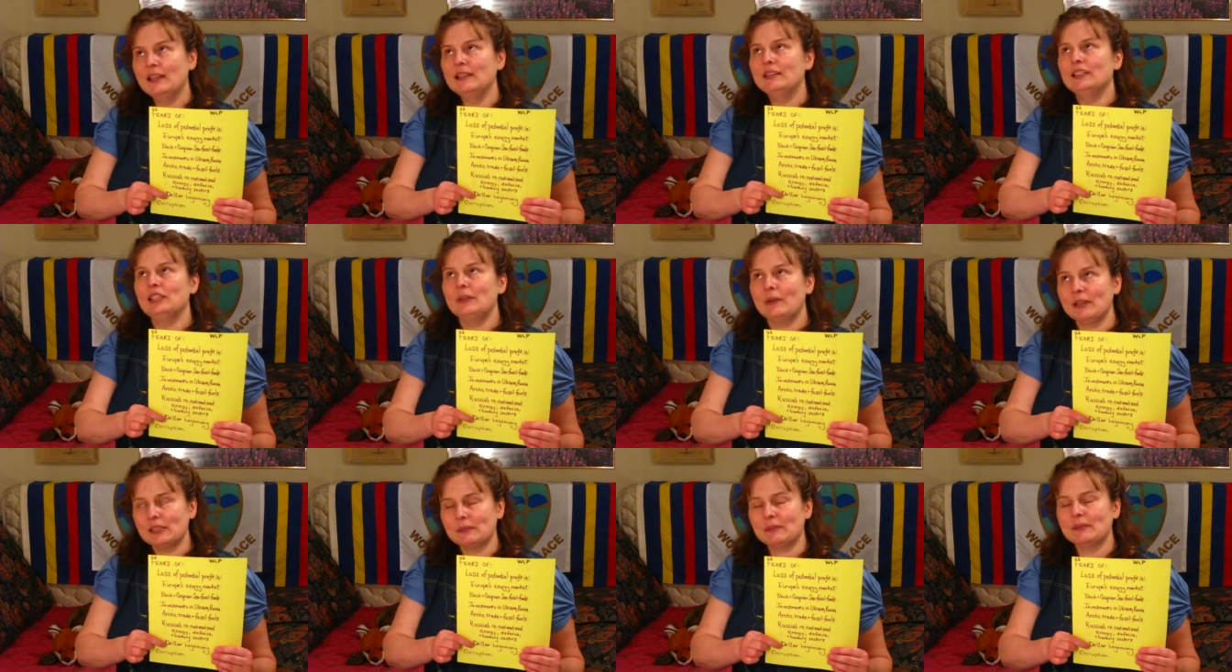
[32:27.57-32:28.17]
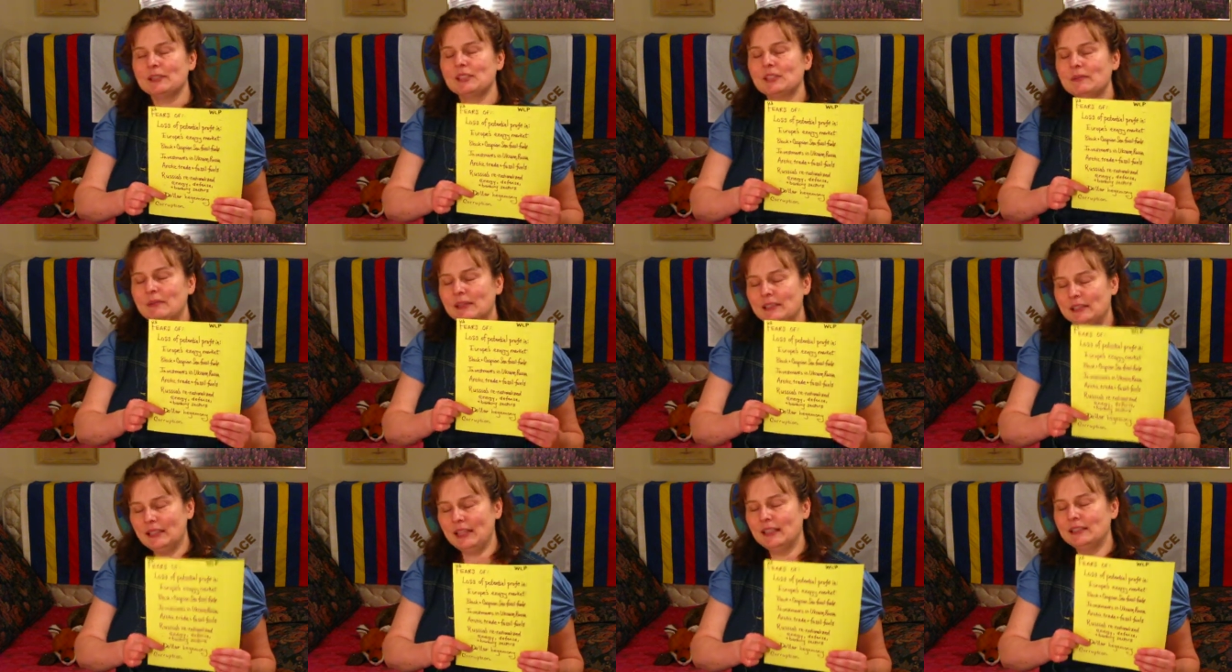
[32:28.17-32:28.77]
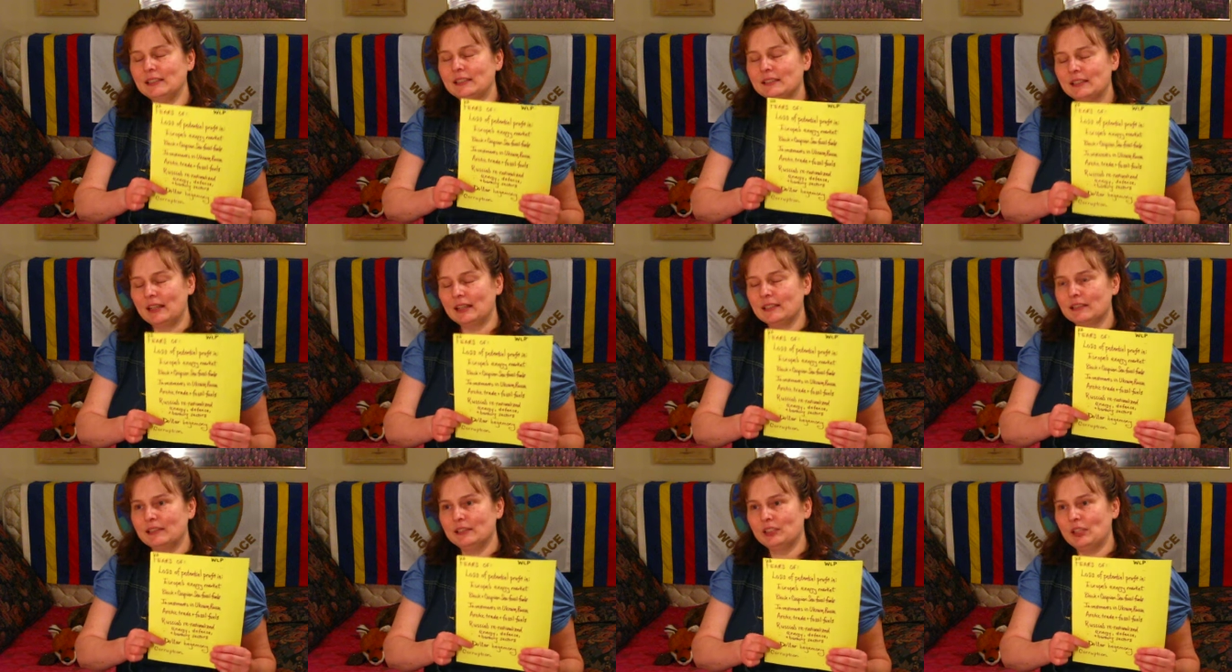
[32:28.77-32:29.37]
U.S. wants to maintain that
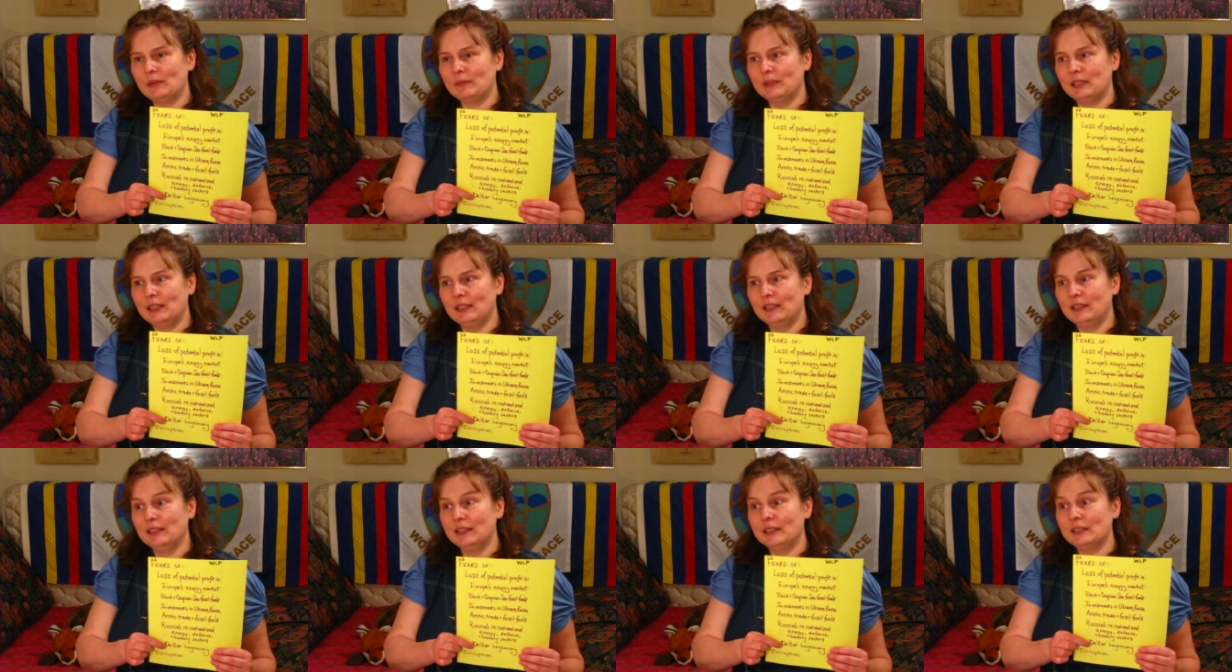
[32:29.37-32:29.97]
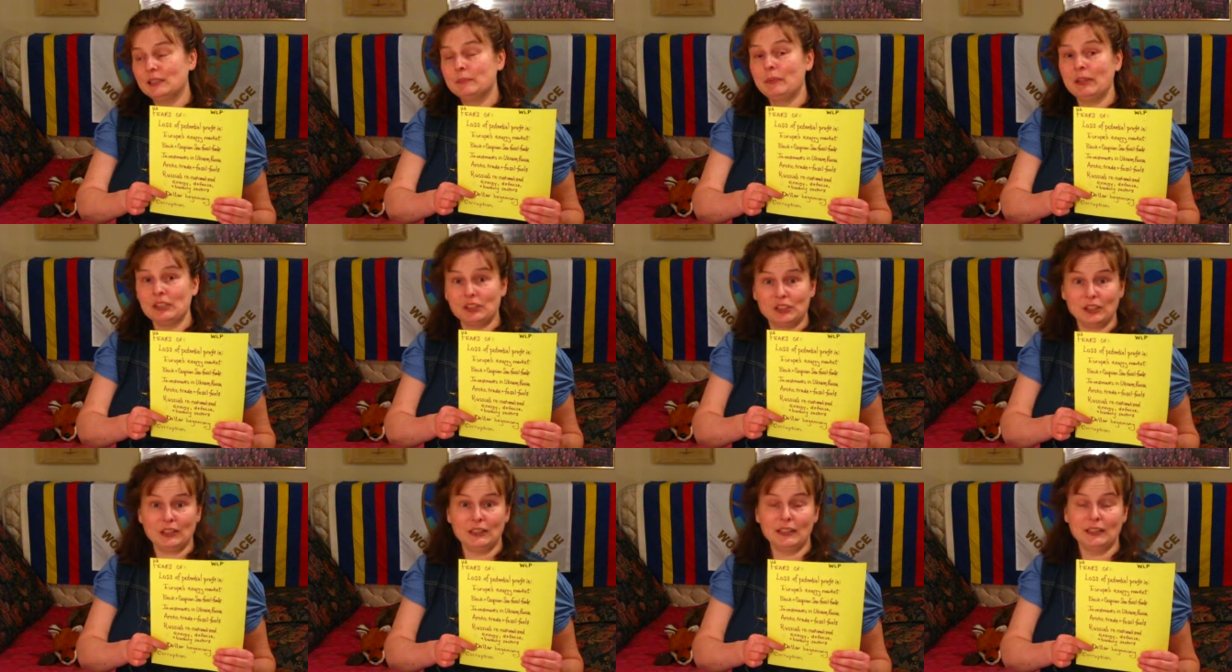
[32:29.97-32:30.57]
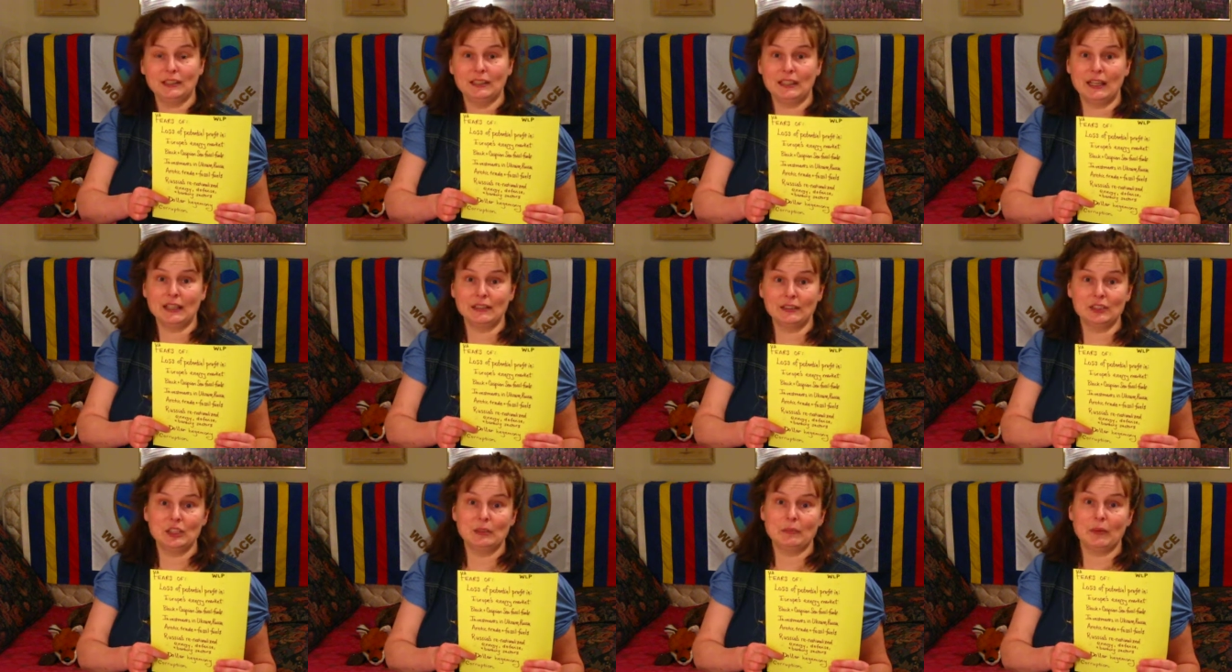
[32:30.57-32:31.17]
dollar hegemony, especially in the
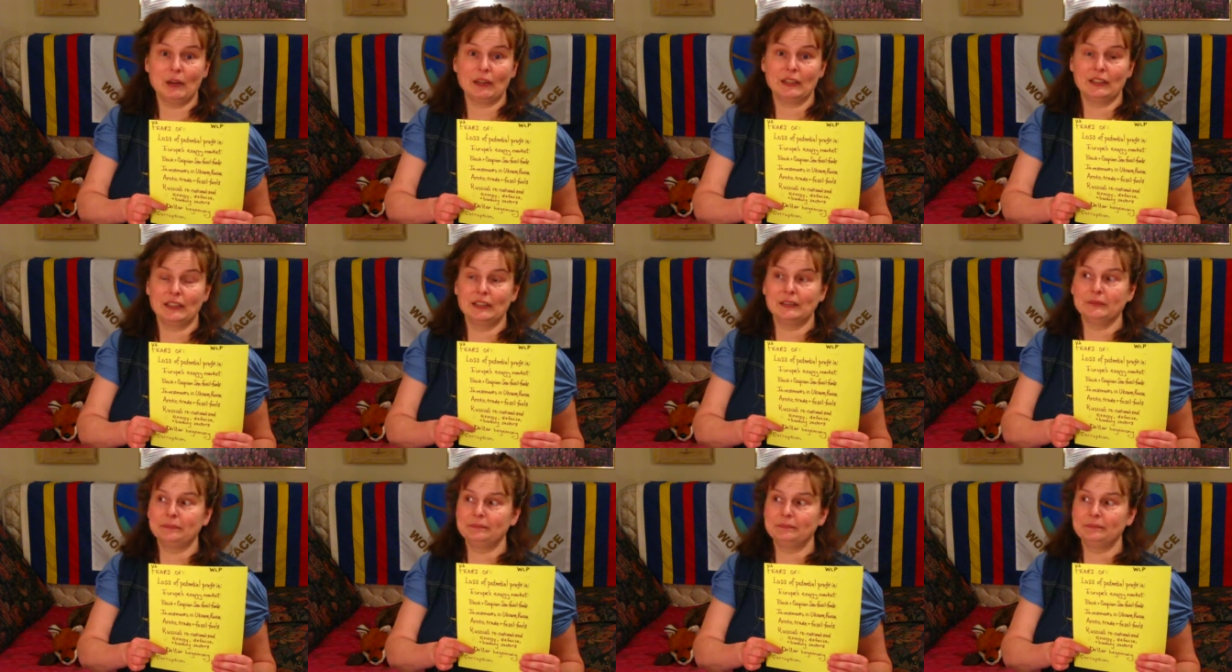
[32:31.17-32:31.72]
energy market.